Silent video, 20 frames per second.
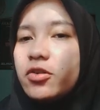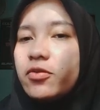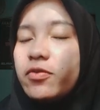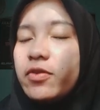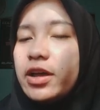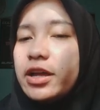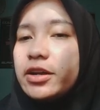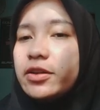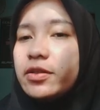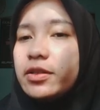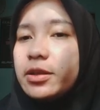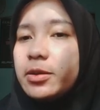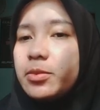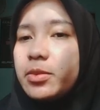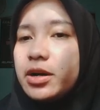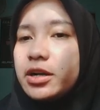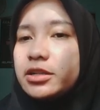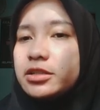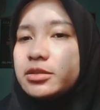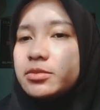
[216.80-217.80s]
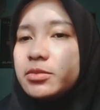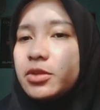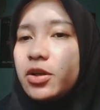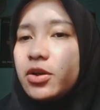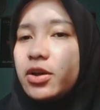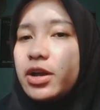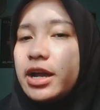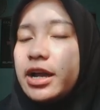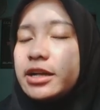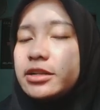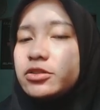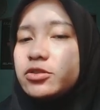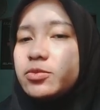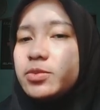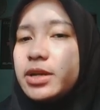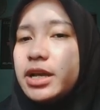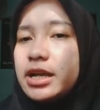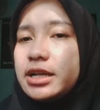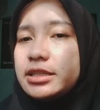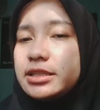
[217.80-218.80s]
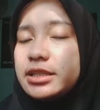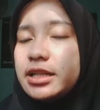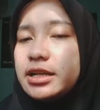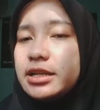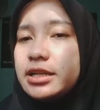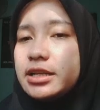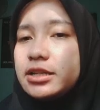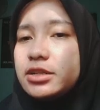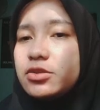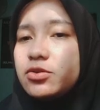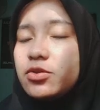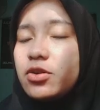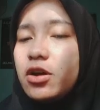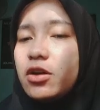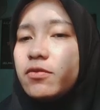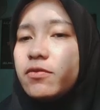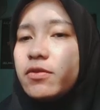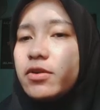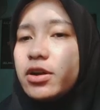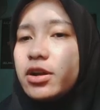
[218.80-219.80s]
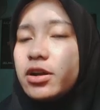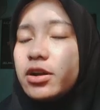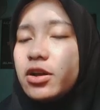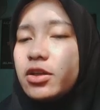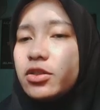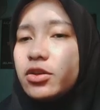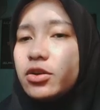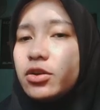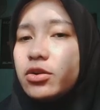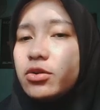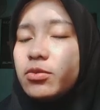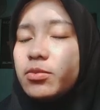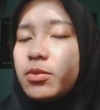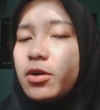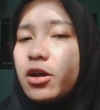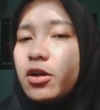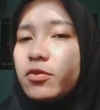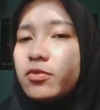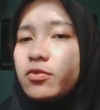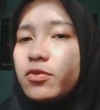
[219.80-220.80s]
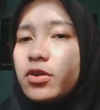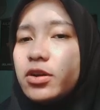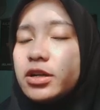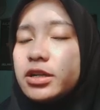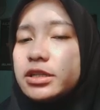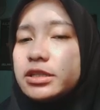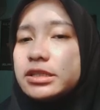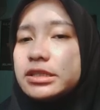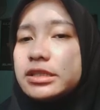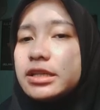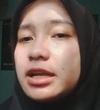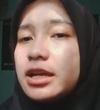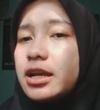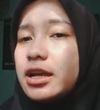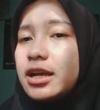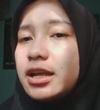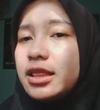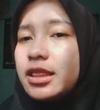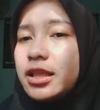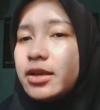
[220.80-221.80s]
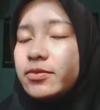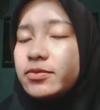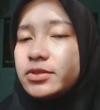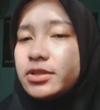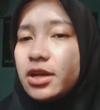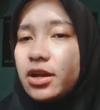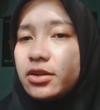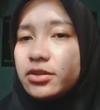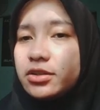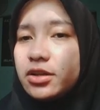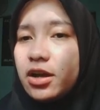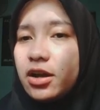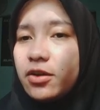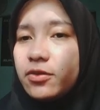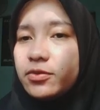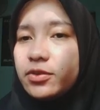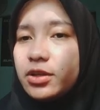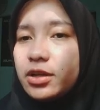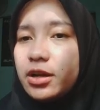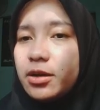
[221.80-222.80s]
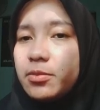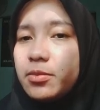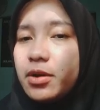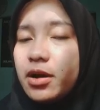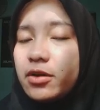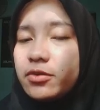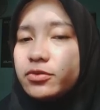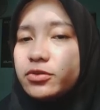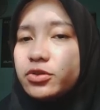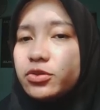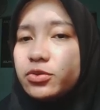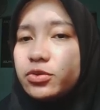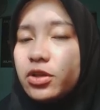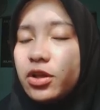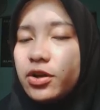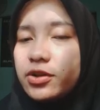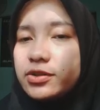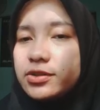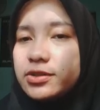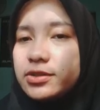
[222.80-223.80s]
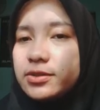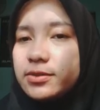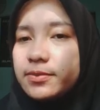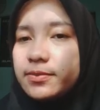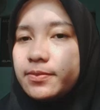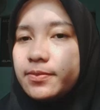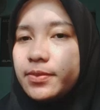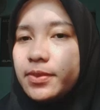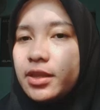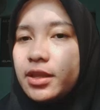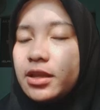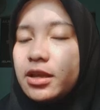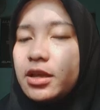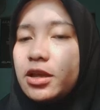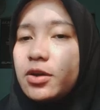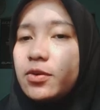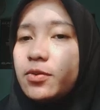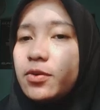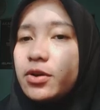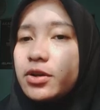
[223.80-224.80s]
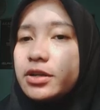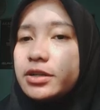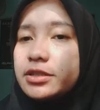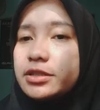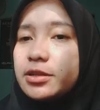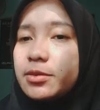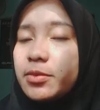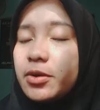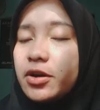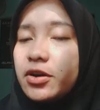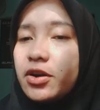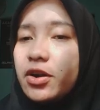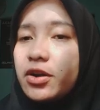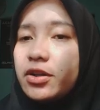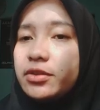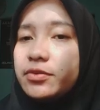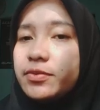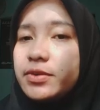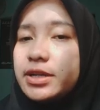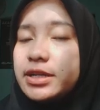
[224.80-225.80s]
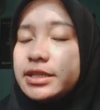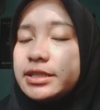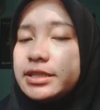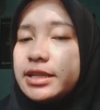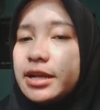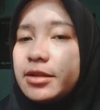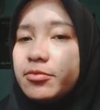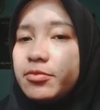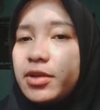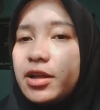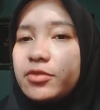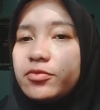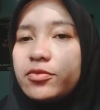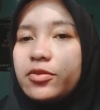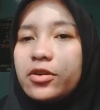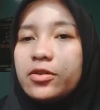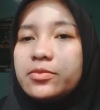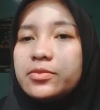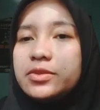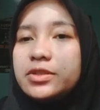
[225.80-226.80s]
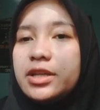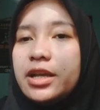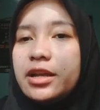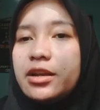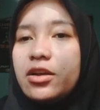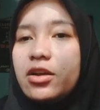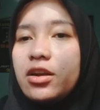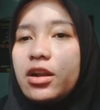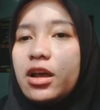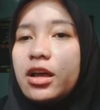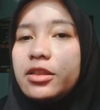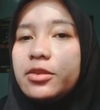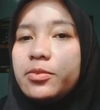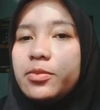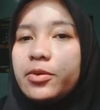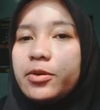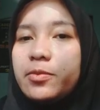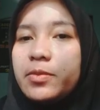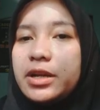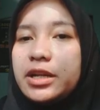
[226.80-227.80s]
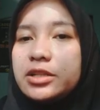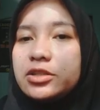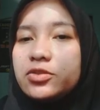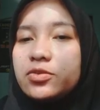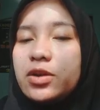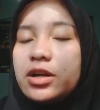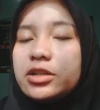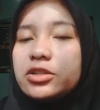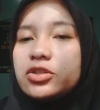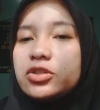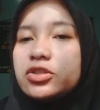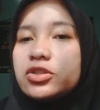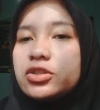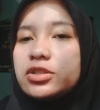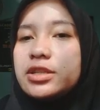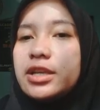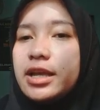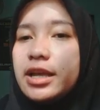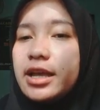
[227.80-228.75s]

finally maritime law had to be extended to cover another group of workers left out of the above two laws. Workers aboard oil rigs and platforms and on other permanent structures